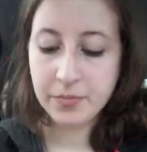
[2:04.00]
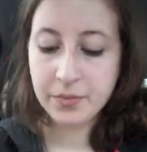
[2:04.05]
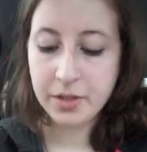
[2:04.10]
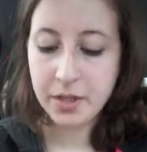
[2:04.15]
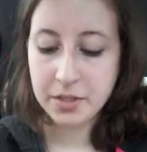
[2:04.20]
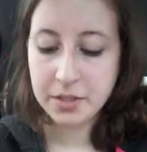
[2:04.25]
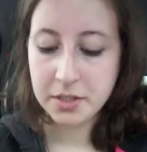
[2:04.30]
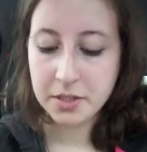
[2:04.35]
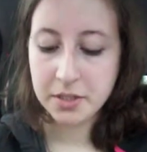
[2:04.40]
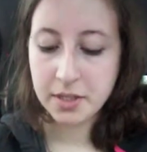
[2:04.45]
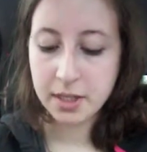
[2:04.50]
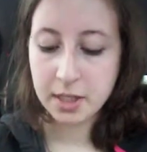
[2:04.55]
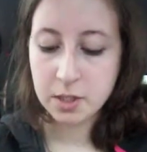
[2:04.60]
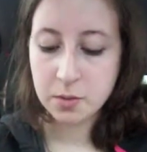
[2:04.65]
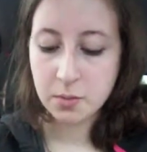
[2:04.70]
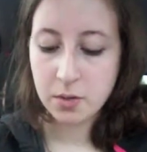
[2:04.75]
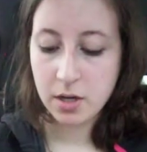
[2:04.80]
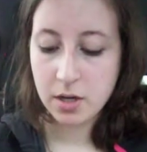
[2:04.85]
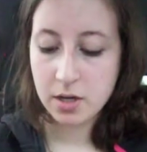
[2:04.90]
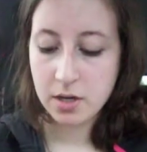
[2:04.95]
This is next
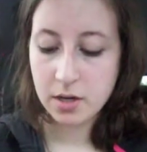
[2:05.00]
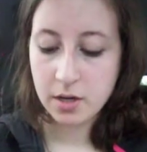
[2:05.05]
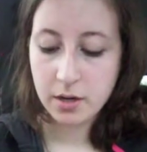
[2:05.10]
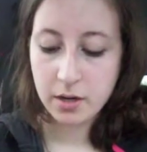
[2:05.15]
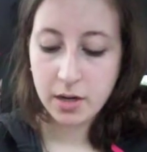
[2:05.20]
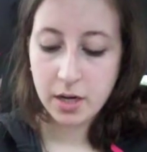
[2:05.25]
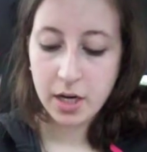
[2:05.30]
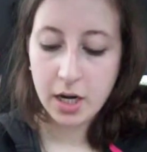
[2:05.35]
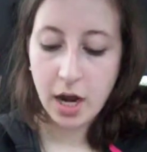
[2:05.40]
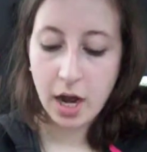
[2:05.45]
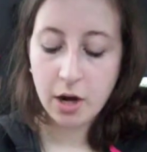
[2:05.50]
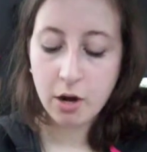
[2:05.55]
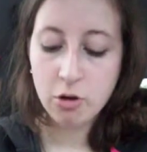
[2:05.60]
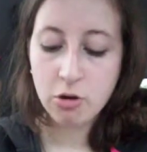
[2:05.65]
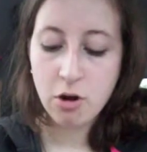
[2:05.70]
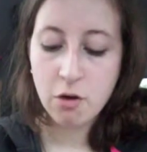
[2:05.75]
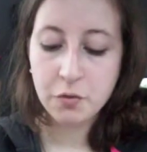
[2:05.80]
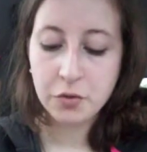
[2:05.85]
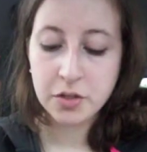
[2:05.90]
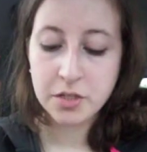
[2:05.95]
one. I don't
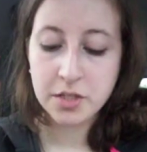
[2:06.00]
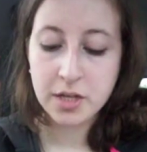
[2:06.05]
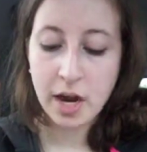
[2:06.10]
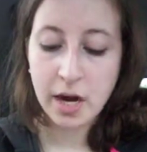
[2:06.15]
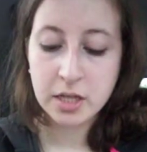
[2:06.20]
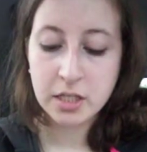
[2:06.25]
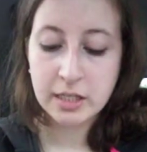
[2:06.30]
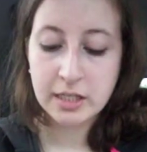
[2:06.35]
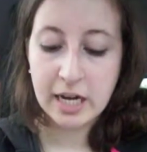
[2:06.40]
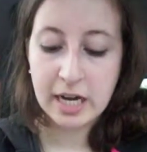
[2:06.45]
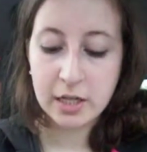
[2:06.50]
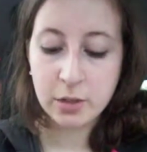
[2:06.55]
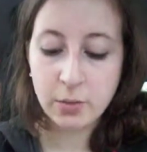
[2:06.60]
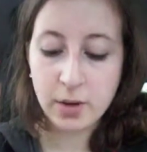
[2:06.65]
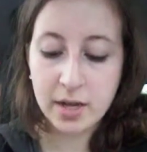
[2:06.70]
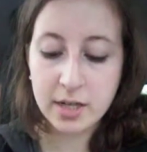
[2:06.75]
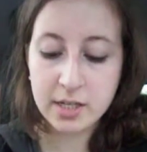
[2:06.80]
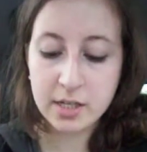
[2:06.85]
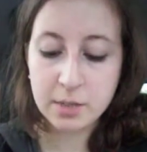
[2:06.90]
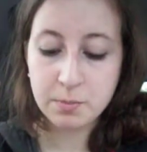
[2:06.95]
know if this is actually Nine
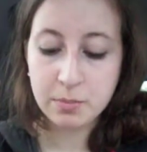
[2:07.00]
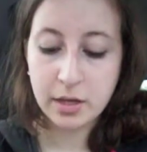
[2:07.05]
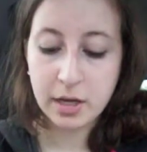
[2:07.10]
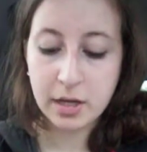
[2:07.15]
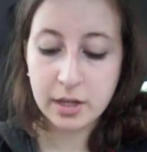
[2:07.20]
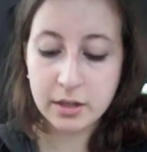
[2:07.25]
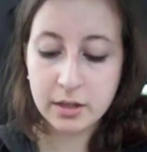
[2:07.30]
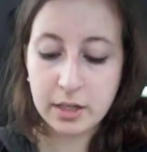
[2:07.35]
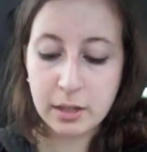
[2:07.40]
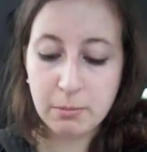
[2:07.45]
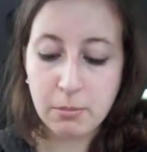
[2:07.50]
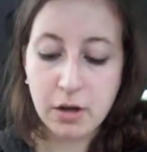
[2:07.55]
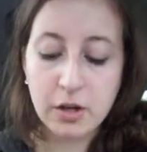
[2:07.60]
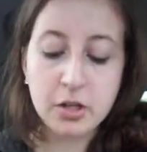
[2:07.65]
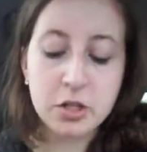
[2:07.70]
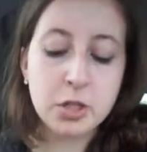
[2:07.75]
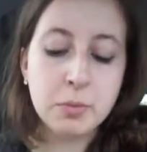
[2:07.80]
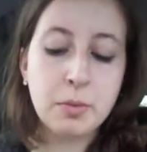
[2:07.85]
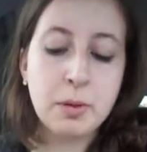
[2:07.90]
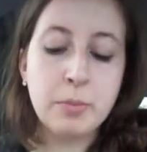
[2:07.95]
West, but they might have
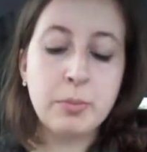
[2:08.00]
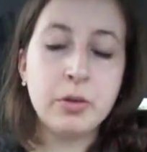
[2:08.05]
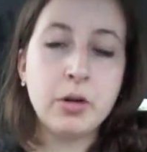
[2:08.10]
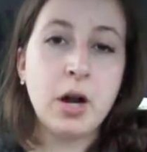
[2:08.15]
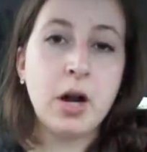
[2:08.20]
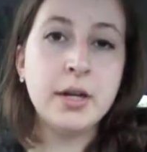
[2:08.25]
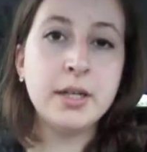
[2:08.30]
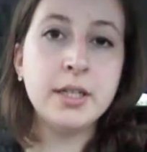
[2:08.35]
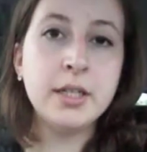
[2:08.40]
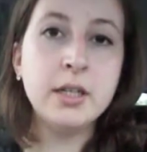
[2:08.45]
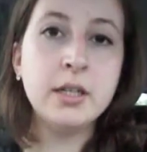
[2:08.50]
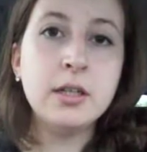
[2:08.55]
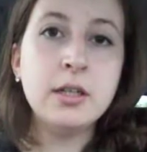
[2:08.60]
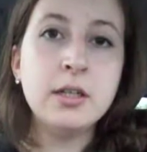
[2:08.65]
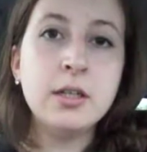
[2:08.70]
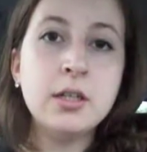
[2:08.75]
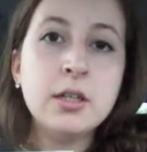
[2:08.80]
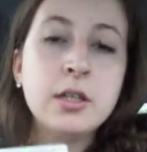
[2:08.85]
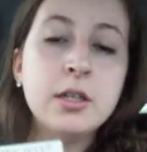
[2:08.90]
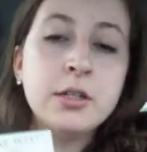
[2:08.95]
just been put on here.
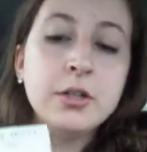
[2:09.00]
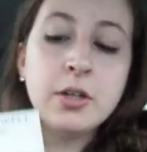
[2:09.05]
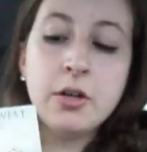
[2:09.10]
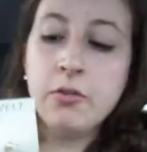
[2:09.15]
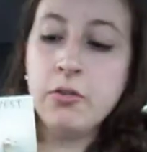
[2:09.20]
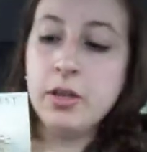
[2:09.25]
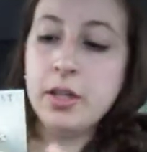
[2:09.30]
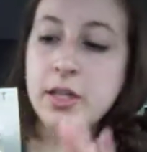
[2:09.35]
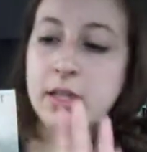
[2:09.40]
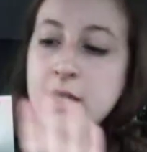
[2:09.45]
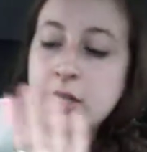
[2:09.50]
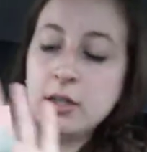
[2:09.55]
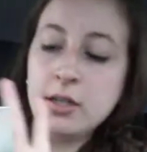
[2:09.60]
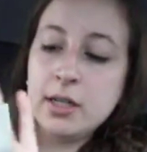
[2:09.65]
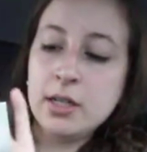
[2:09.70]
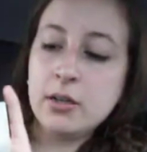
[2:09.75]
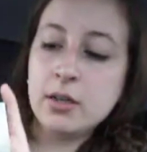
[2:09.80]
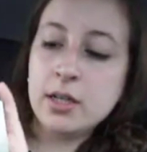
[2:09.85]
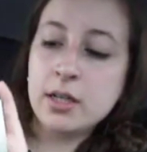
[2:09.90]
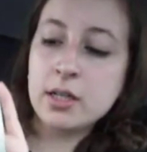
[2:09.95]
They're really cute
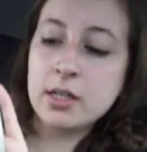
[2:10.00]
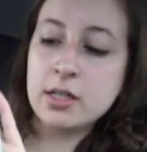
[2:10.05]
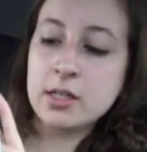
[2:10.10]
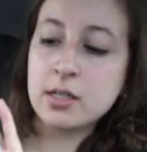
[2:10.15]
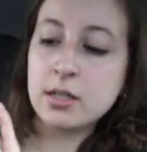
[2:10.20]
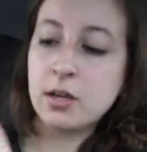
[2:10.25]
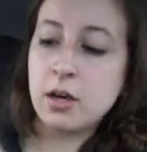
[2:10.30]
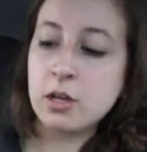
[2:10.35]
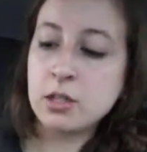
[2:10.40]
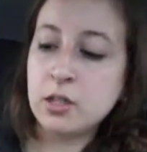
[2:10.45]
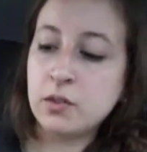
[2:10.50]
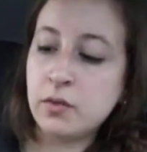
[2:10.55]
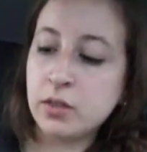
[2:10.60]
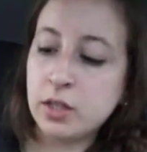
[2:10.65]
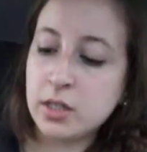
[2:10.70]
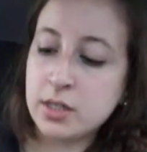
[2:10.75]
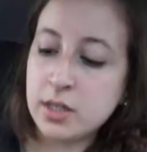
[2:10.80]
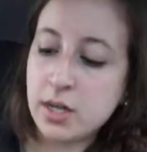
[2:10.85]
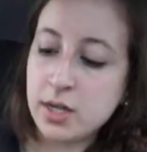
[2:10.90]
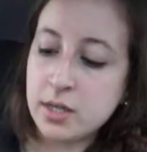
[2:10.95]
earrings, also
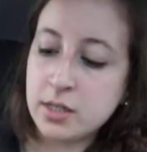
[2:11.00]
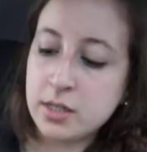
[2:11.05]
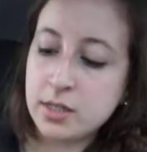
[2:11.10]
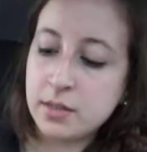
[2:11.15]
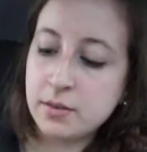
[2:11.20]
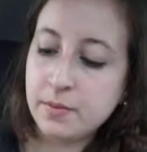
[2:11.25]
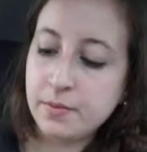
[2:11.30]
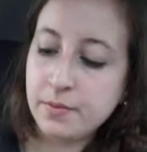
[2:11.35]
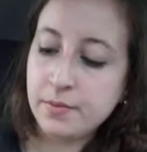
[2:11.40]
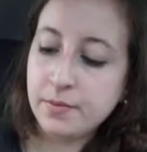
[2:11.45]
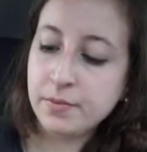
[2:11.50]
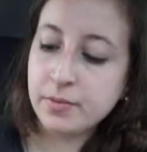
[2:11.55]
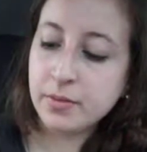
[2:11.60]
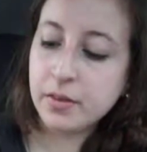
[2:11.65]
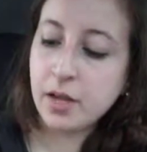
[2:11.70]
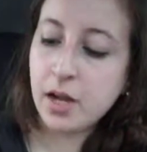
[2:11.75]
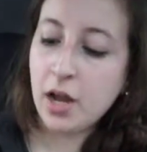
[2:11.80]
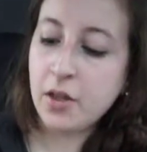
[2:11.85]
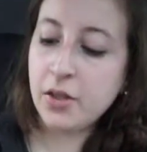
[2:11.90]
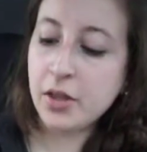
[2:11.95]
50 cents.
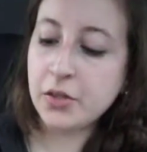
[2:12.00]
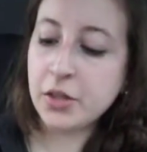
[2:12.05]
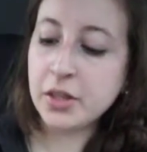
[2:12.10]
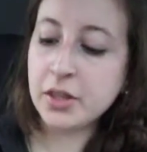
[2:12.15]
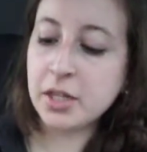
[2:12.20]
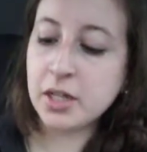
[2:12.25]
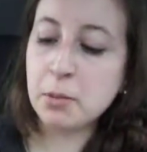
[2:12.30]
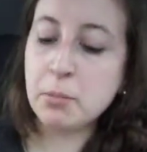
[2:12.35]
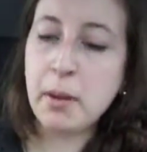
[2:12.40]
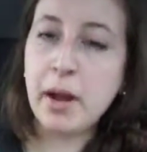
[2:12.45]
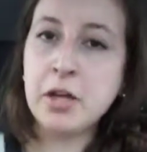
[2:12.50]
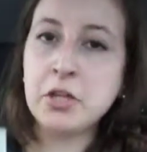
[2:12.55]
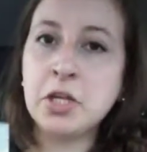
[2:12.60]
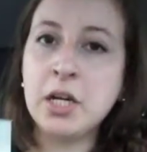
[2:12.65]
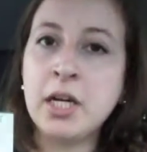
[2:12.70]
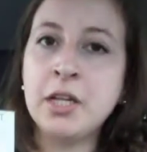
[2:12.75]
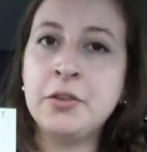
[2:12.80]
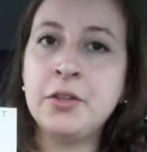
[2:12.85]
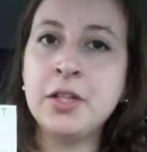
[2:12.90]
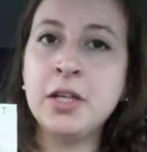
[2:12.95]
And I think they can match
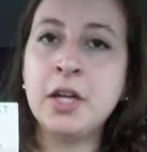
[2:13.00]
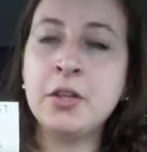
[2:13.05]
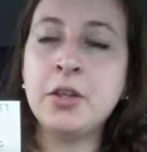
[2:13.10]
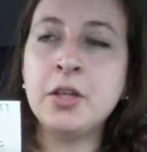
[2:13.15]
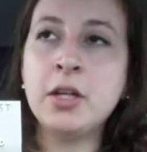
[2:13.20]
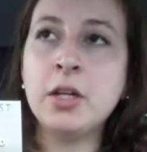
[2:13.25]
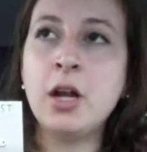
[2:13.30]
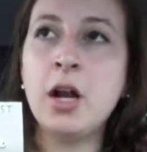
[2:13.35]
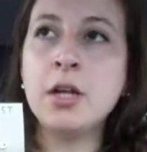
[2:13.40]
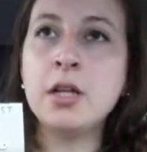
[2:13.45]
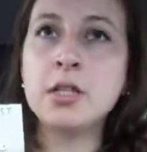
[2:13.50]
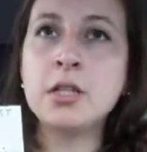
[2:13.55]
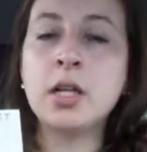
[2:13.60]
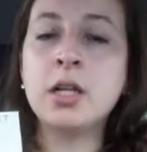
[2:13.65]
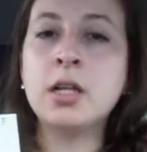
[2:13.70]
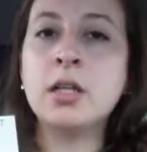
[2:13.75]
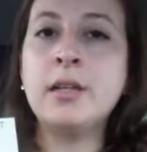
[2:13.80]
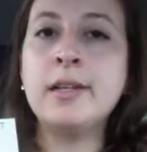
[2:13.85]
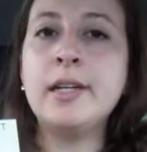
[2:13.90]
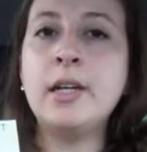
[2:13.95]
anything. I think I just
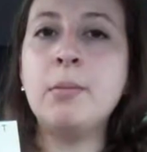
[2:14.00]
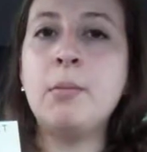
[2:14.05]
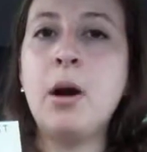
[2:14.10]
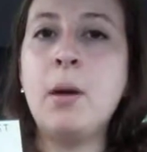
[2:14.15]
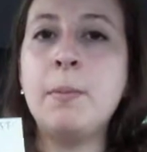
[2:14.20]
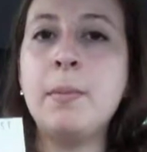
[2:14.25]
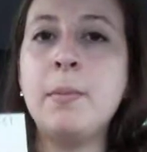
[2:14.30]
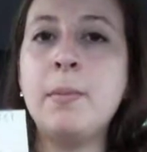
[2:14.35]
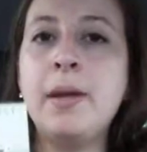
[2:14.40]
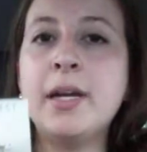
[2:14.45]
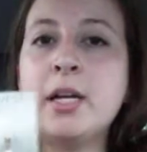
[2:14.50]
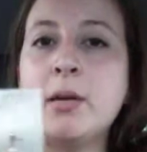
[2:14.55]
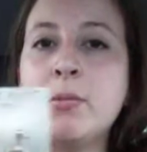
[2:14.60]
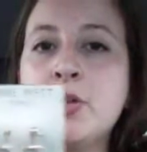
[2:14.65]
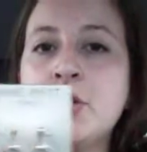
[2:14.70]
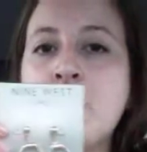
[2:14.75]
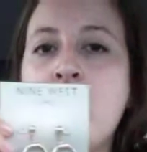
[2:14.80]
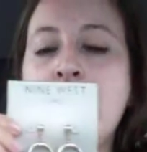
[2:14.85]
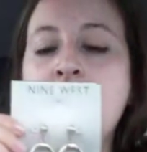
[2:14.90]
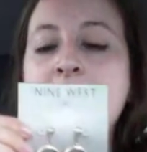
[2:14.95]
gotta clean them up and make them
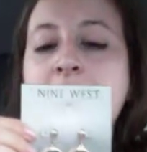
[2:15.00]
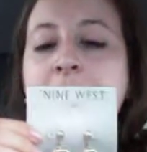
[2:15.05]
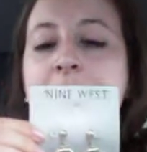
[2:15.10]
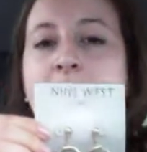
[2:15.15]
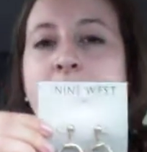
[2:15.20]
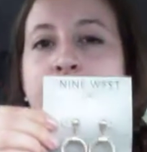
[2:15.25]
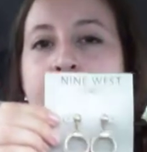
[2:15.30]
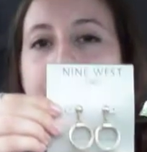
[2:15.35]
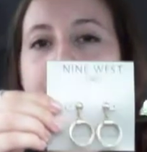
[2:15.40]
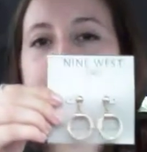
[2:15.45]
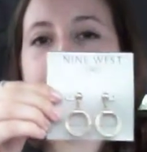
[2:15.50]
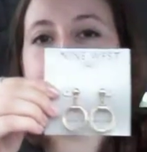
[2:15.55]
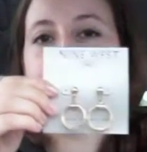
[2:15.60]
shiny again.